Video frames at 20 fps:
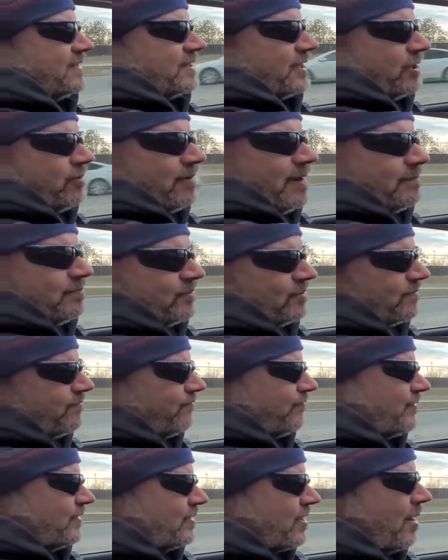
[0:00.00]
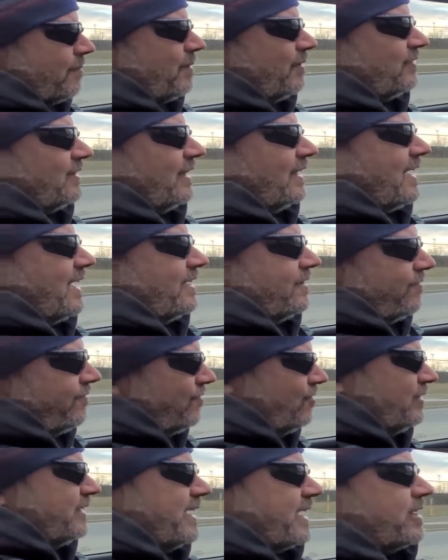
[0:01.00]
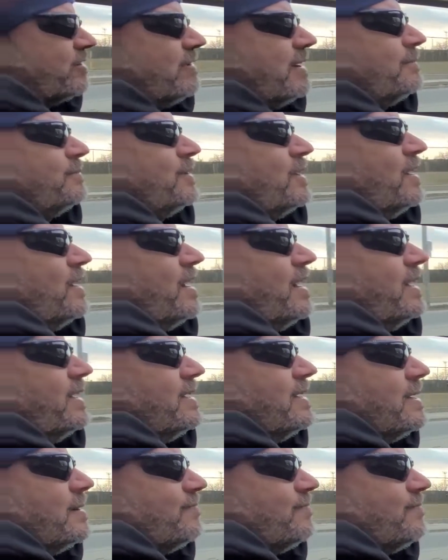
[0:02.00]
as equipped, top of the line, fully equipped car,